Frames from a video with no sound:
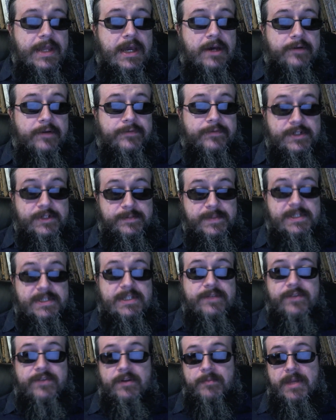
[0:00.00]
Now, for
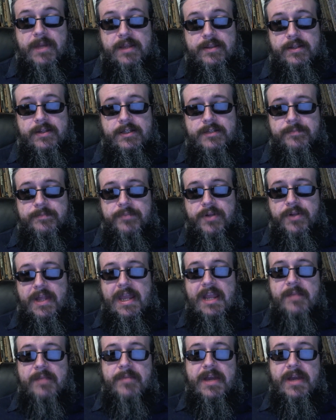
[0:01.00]
specific methods,
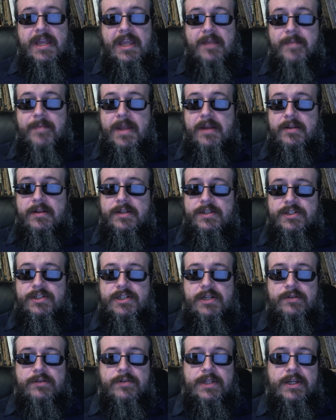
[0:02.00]
playing by email is
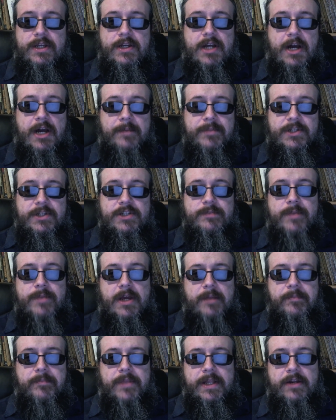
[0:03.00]
generally accomplished
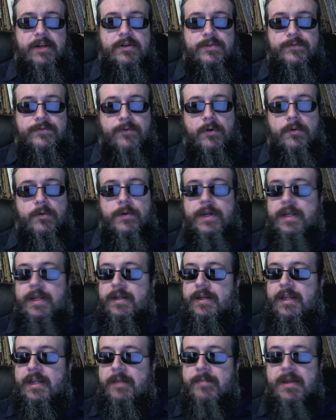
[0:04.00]
by players
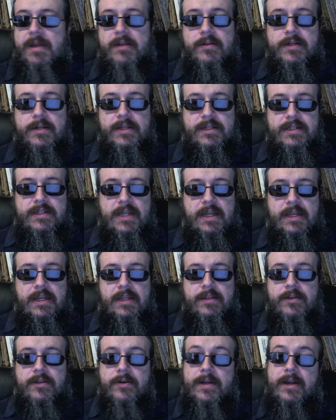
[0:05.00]
forwarding an email
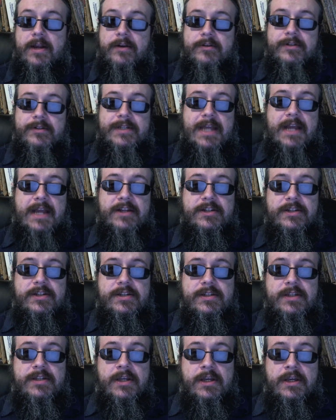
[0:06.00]
containing their character's
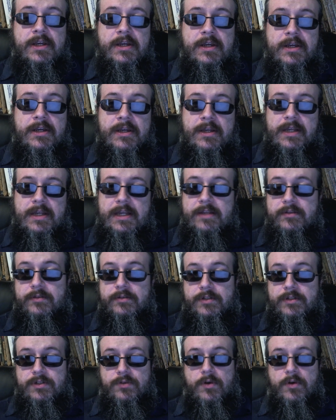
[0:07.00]
actions,
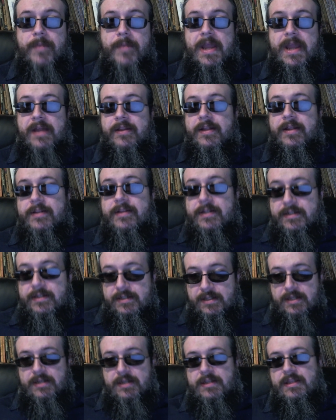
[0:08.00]
either to a mailing
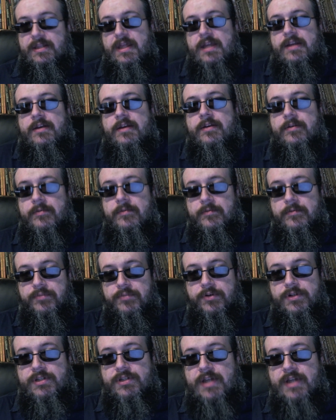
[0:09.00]
list that is then
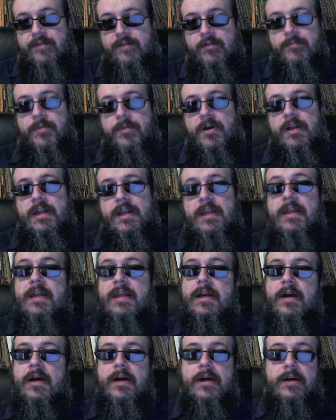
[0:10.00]
put to everybody,
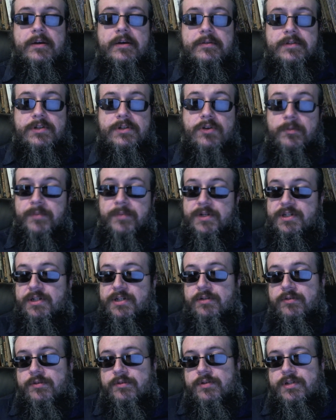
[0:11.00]
to a
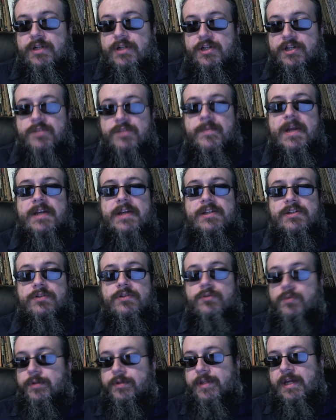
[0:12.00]
particular dungeon
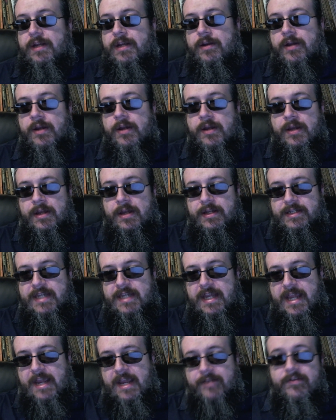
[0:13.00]
master who will then
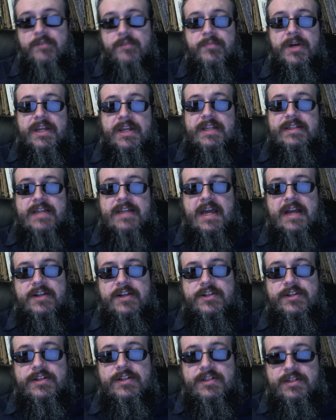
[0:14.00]
take everybody's
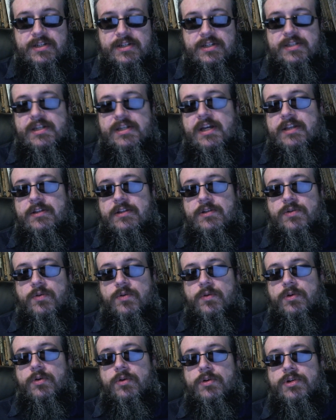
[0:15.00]
actions and decide the
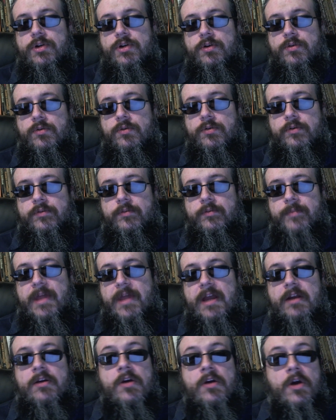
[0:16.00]
turn order from
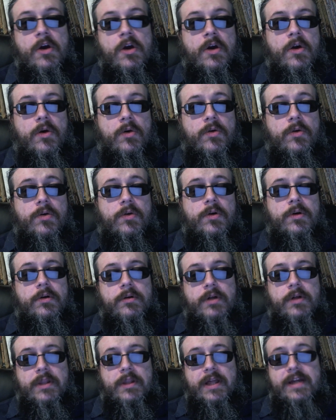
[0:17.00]
that,
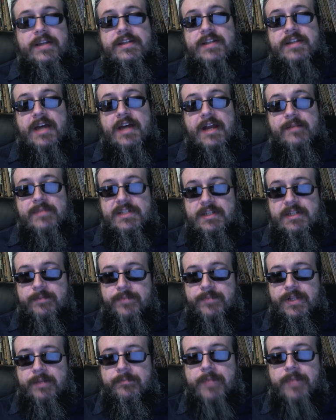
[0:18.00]
or a lot of times
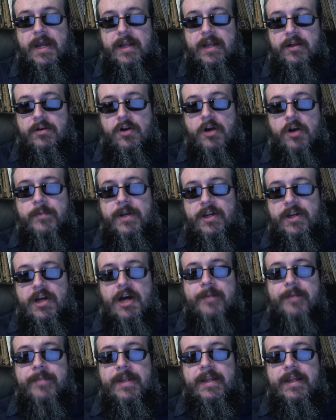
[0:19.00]
simply by carbon
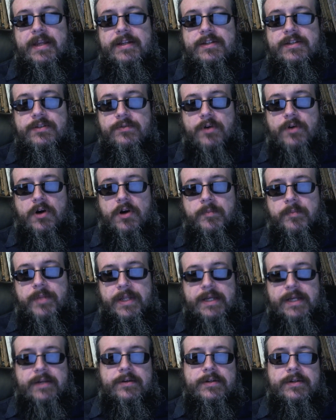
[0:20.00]
copying it to all
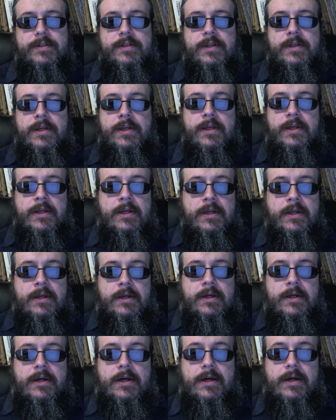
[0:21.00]
players.
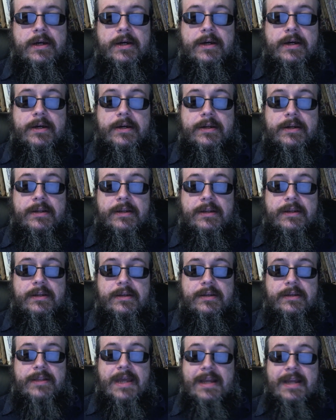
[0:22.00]

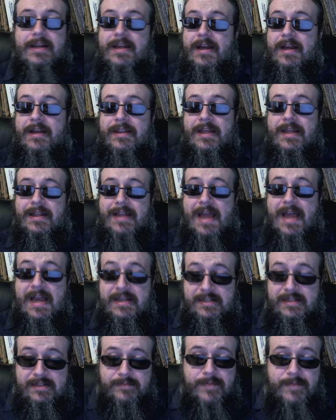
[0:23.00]
That
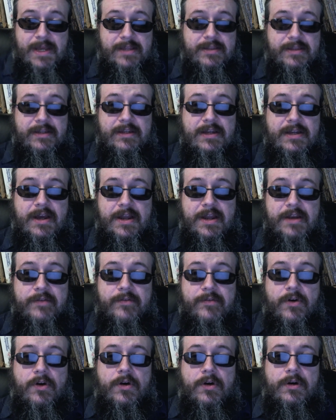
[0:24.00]
last method kind
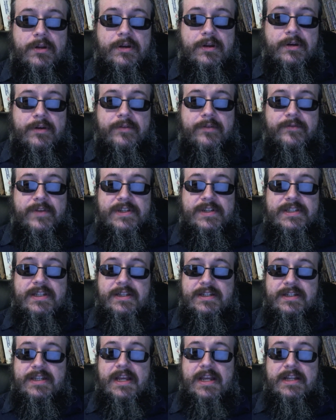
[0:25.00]
of
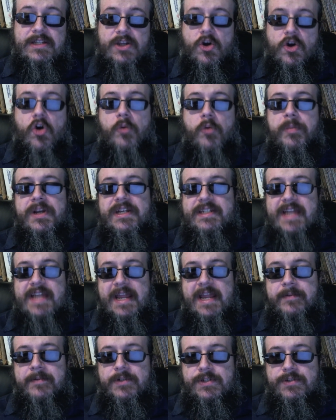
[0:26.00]
facilitates an open
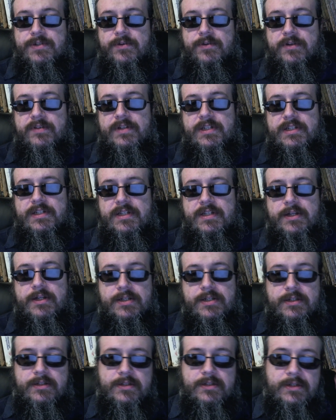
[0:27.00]
table sort of
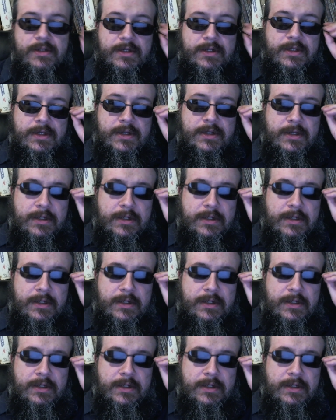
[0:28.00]
discussion.